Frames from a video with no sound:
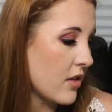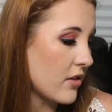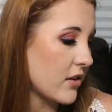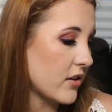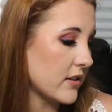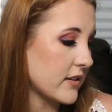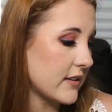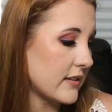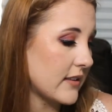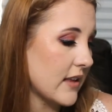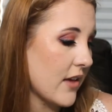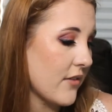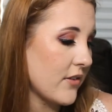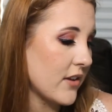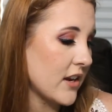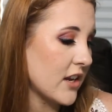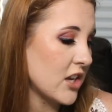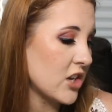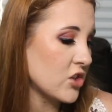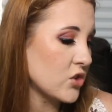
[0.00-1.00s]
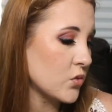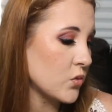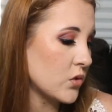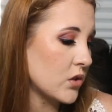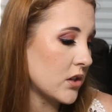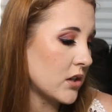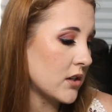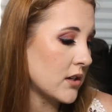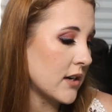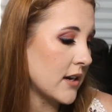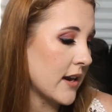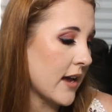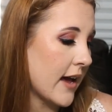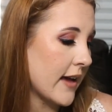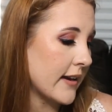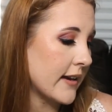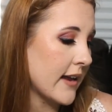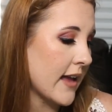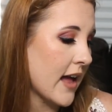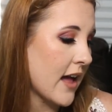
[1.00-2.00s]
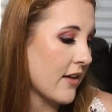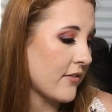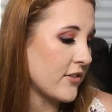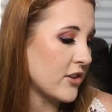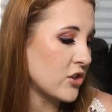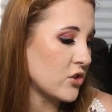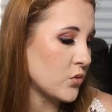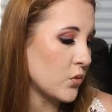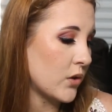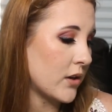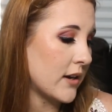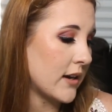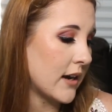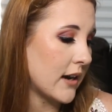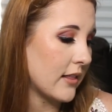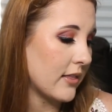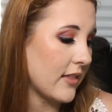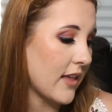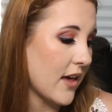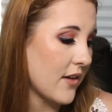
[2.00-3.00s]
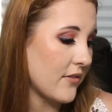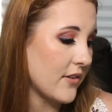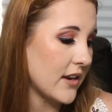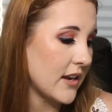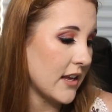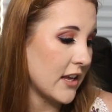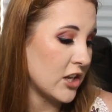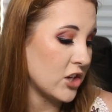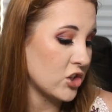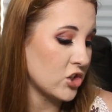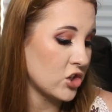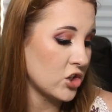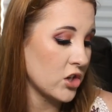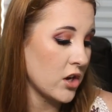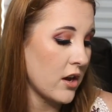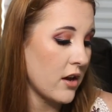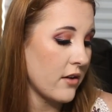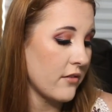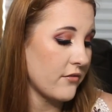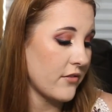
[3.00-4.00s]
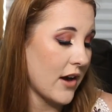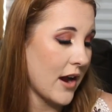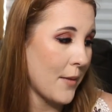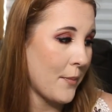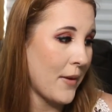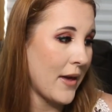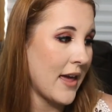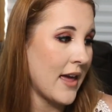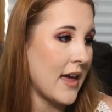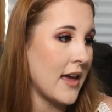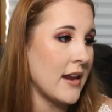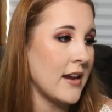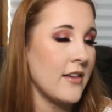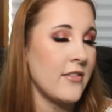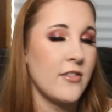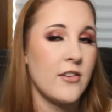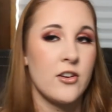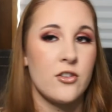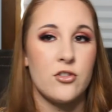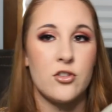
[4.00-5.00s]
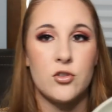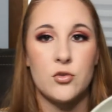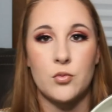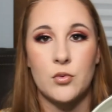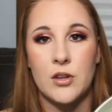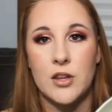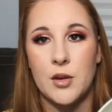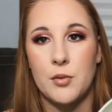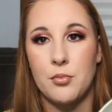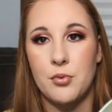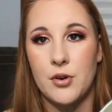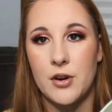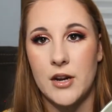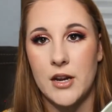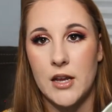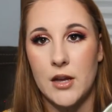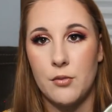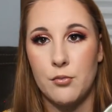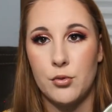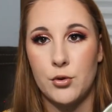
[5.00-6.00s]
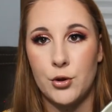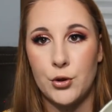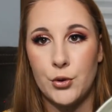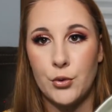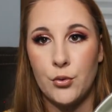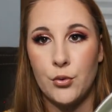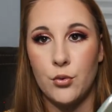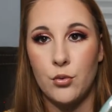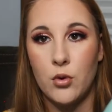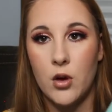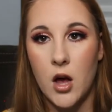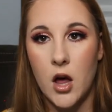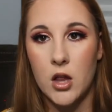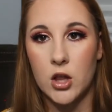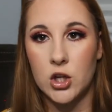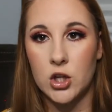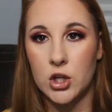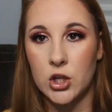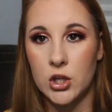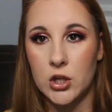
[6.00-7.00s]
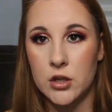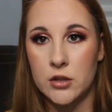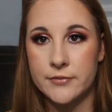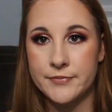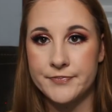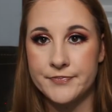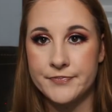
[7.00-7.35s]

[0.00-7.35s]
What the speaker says: There's a 7-inch one, a 9.5-inch one, and 11-inch fry pan, and they're this really pretty blue color.